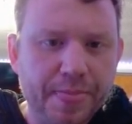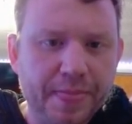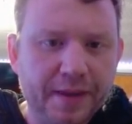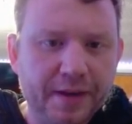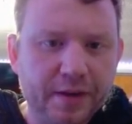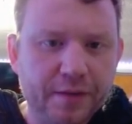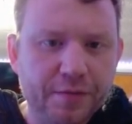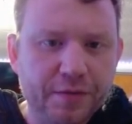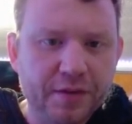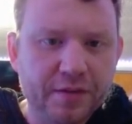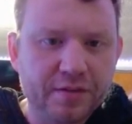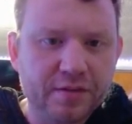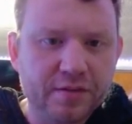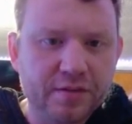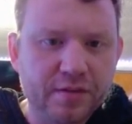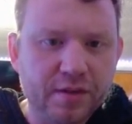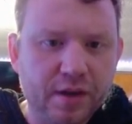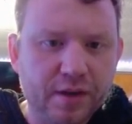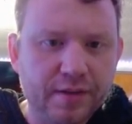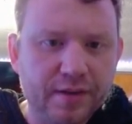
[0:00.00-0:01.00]
to first
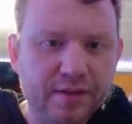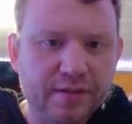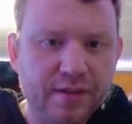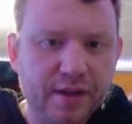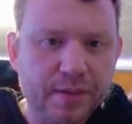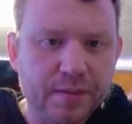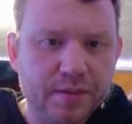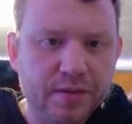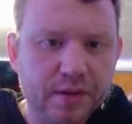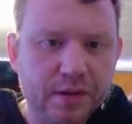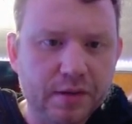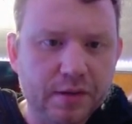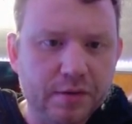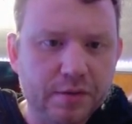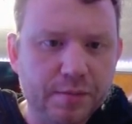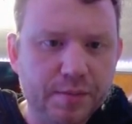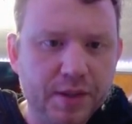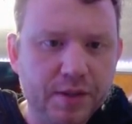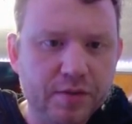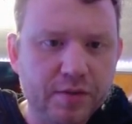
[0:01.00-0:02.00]
install the Samsung
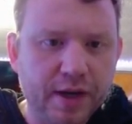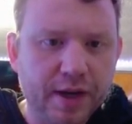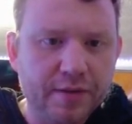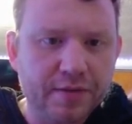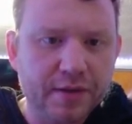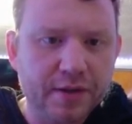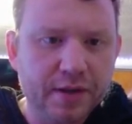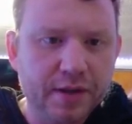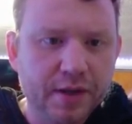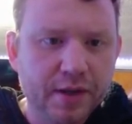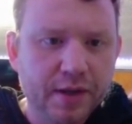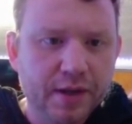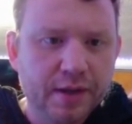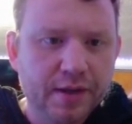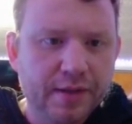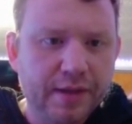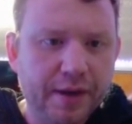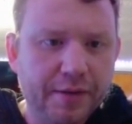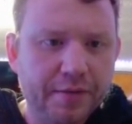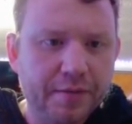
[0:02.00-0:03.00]
USB driver.
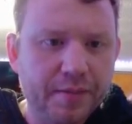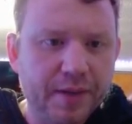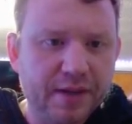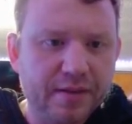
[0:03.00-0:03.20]
That would make